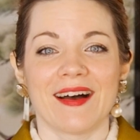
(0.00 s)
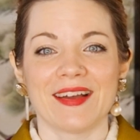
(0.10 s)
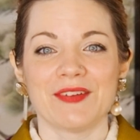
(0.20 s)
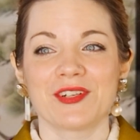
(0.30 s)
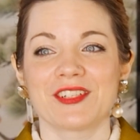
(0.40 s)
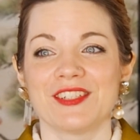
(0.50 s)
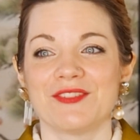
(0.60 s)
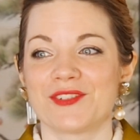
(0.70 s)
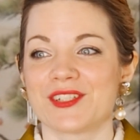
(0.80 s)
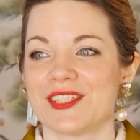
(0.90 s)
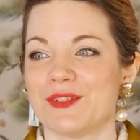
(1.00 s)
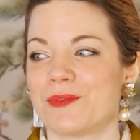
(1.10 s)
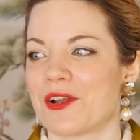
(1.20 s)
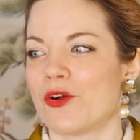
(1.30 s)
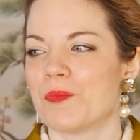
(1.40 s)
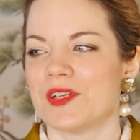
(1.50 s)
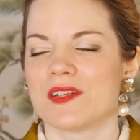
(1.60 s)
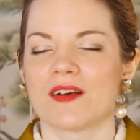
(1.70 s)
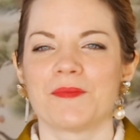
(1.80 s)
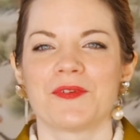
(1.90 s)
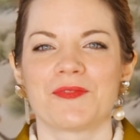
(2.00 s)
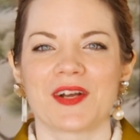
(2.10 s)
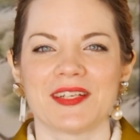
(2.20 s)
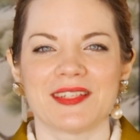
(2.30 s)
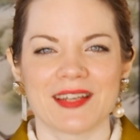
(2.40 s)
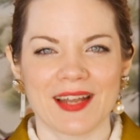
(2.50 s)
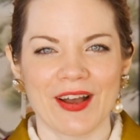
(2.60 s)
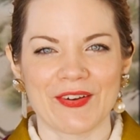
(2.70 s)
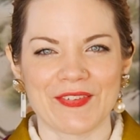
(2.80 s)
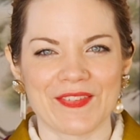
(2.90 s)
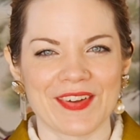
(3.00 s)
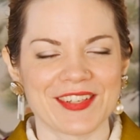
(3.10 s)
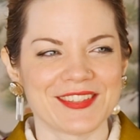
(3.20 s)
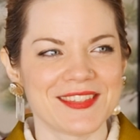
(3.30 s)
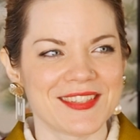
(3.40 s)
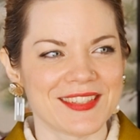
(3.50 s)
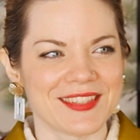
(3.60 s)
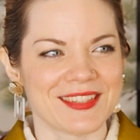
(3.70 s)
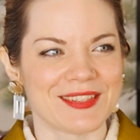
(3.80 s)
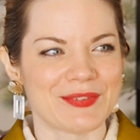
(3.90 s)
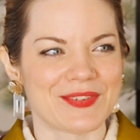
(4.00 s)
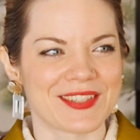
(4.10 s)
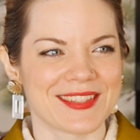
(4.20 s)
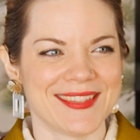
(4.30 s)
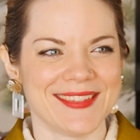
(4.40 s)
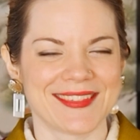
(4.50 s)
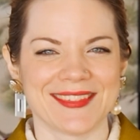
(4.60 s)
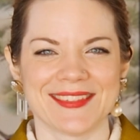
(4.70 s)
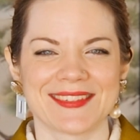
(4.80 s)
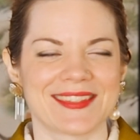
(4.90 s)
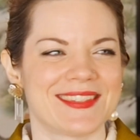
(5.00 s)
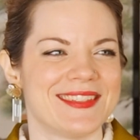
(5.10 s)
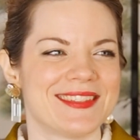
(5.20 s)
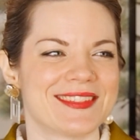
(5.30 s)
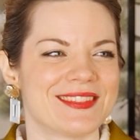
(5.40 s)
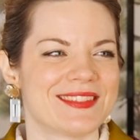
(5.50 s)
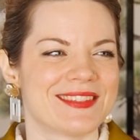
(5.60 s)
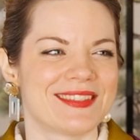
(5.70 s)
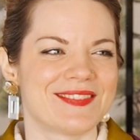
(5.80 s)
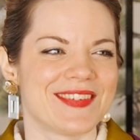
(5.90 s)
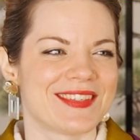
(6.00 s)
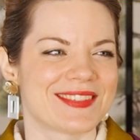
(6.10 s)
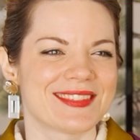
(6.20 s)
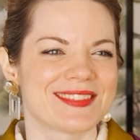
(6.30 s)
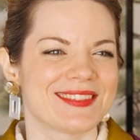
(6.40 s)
I really want to open it up right now and see what is inside. Oh my gosh.